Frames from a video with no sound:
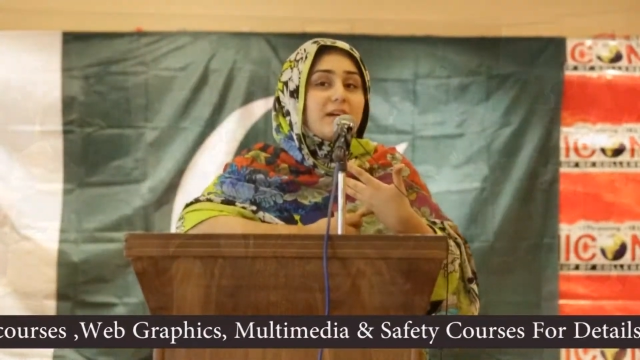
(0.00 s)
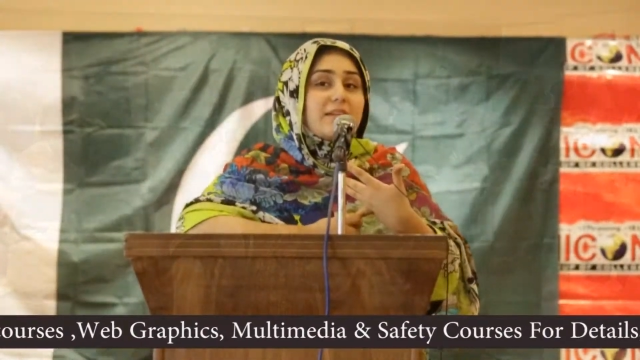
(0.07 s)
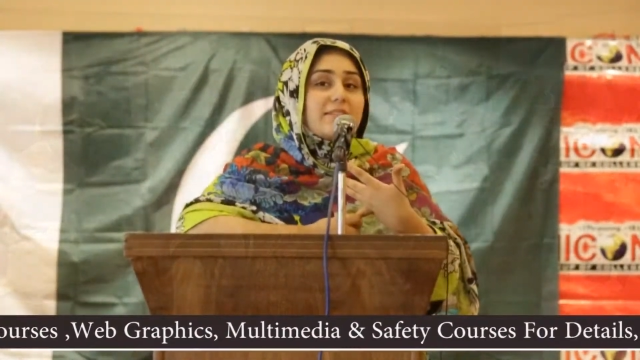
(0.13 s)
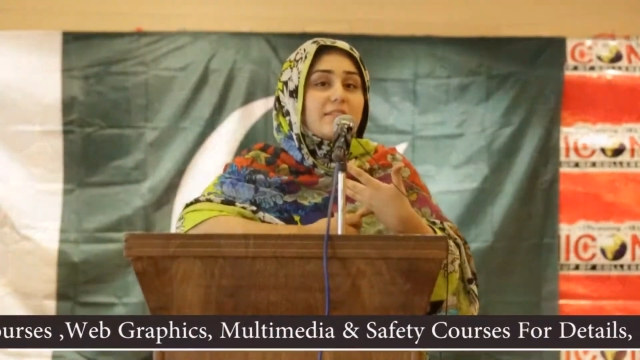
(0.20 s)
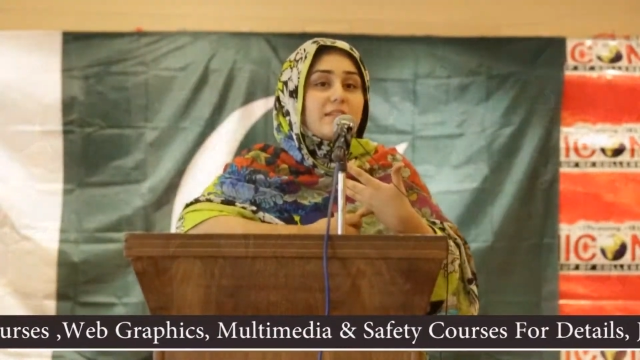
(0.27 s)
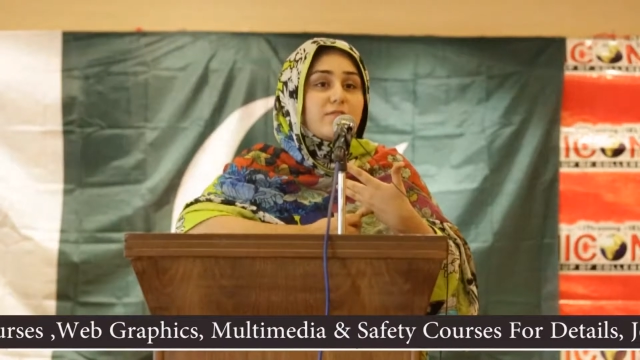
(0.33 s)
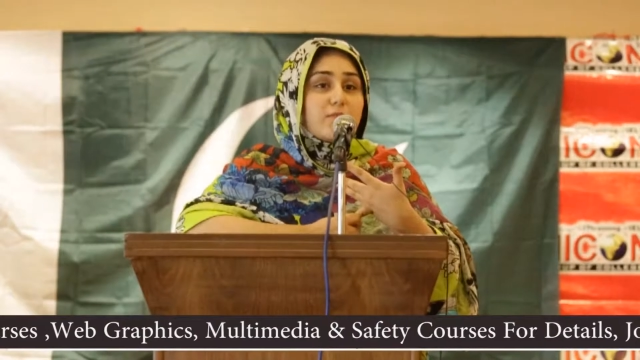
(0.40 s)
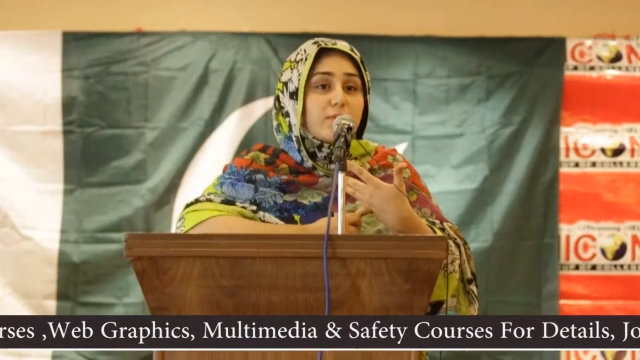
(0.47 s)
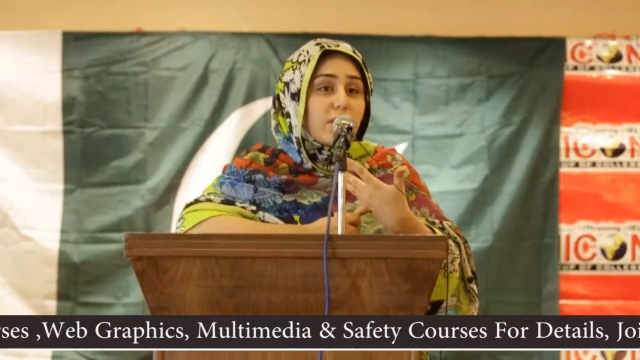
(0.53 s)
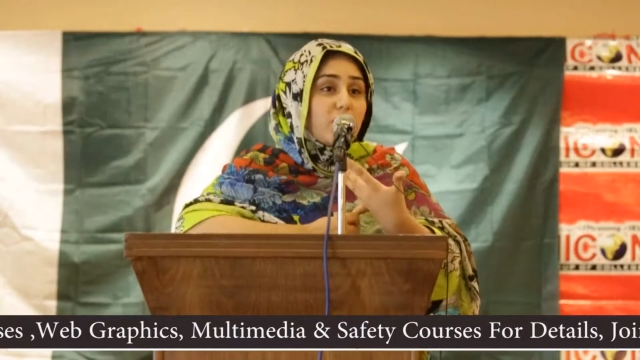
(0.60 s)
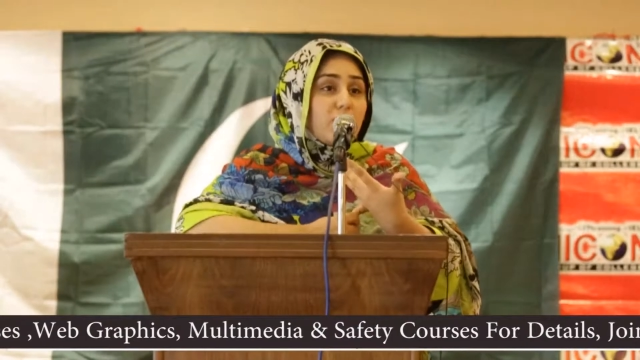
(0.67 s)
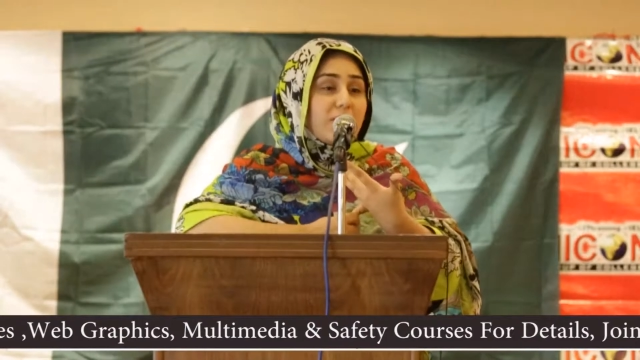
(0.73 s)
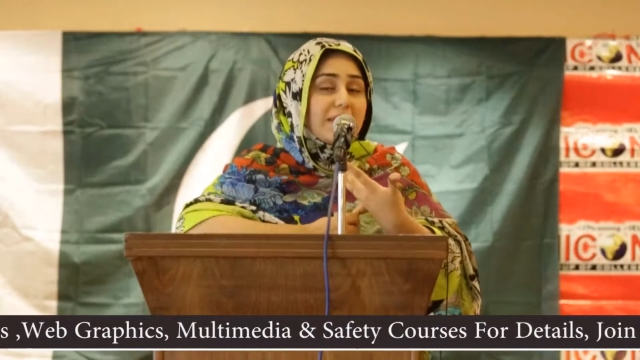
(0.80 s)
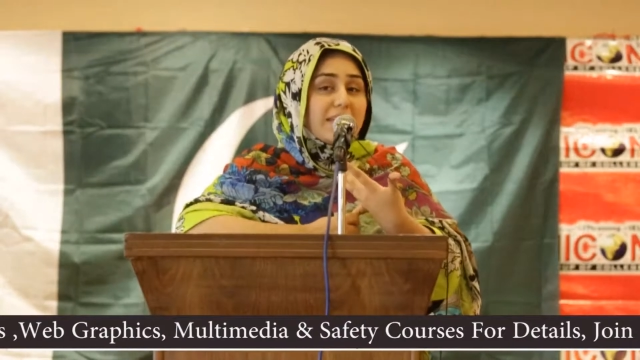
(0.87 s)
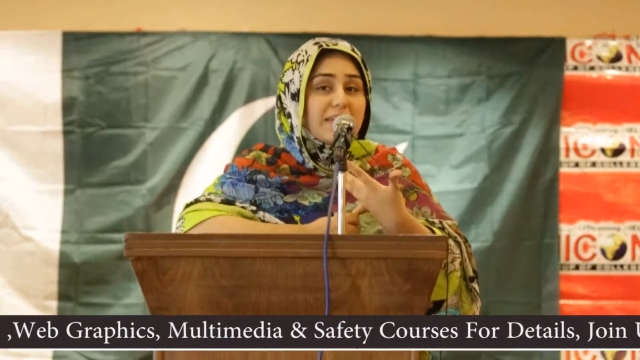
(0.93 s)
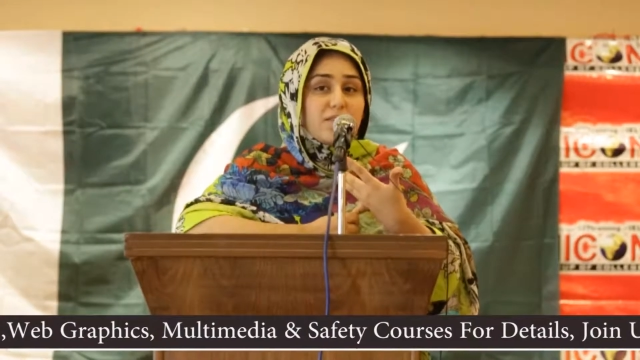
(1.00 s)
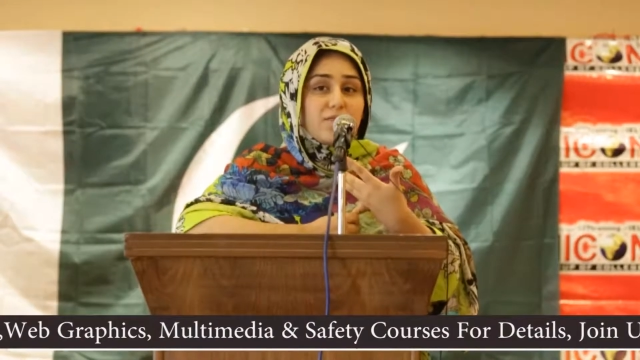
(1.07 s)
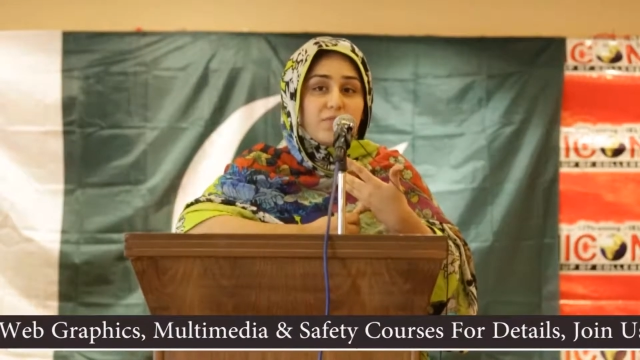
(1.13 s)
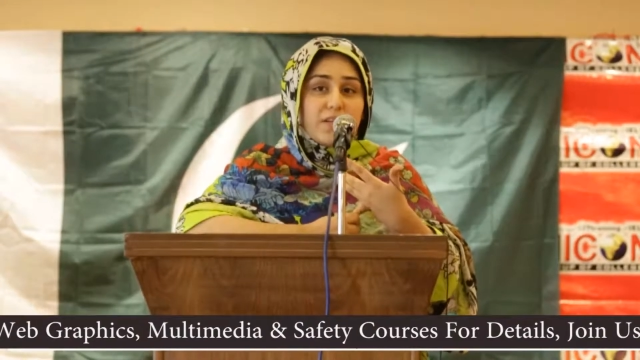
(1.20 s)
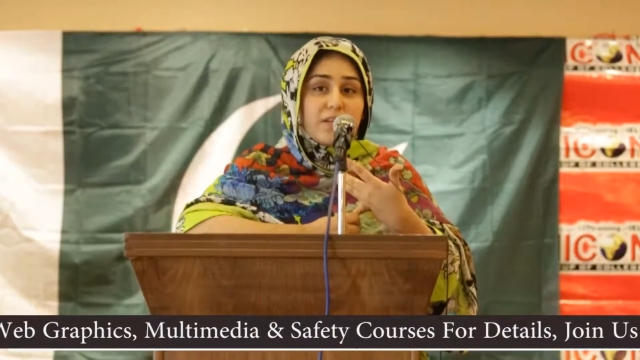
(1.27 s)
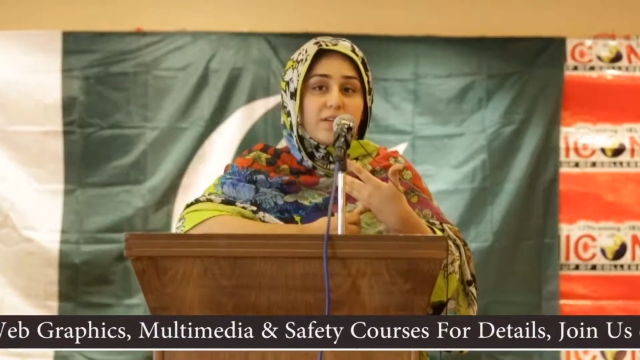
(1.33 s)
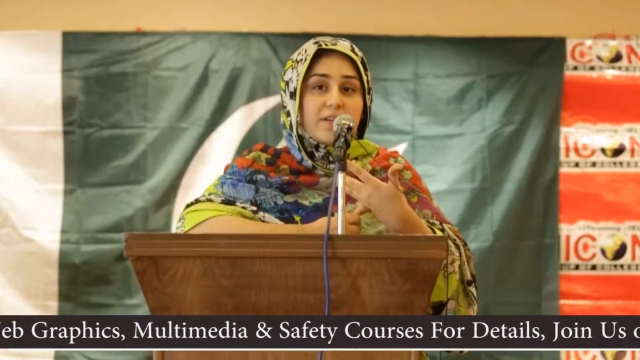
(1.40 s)
ourselves without feeling
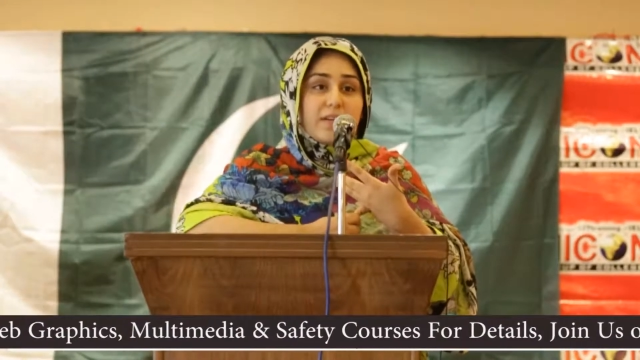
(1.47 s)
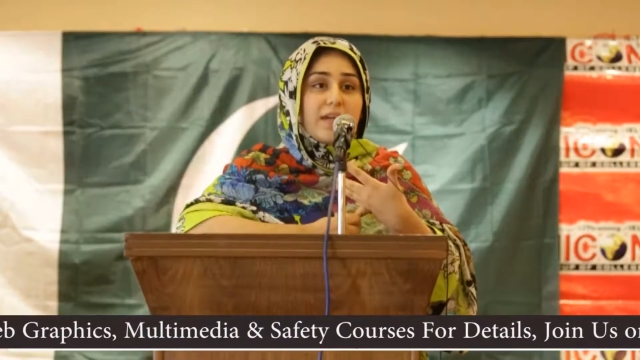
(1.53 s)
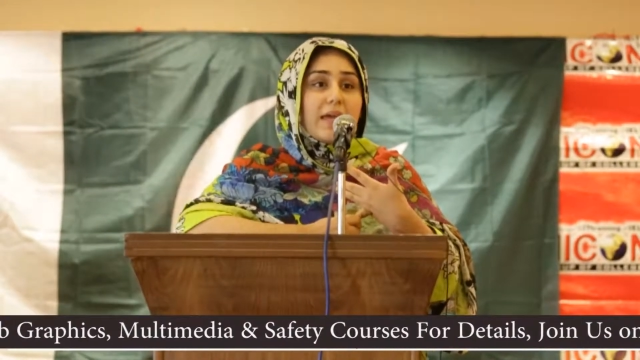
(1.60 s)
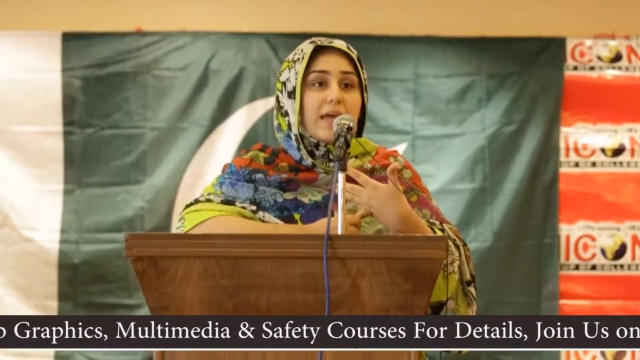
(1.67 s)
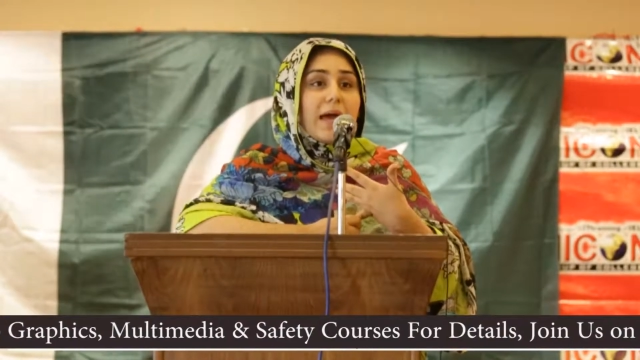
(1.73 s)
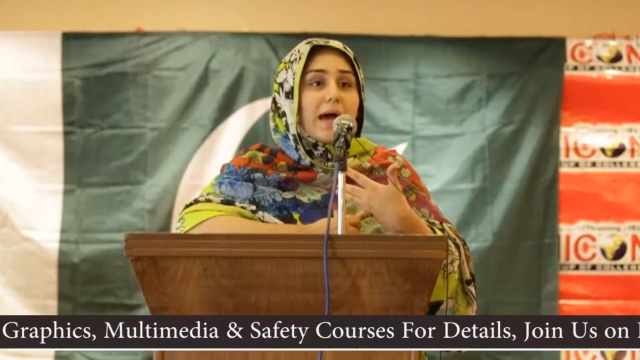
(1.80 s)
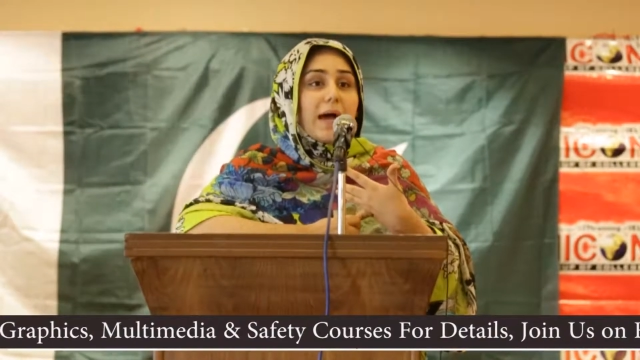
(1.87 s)
inferior?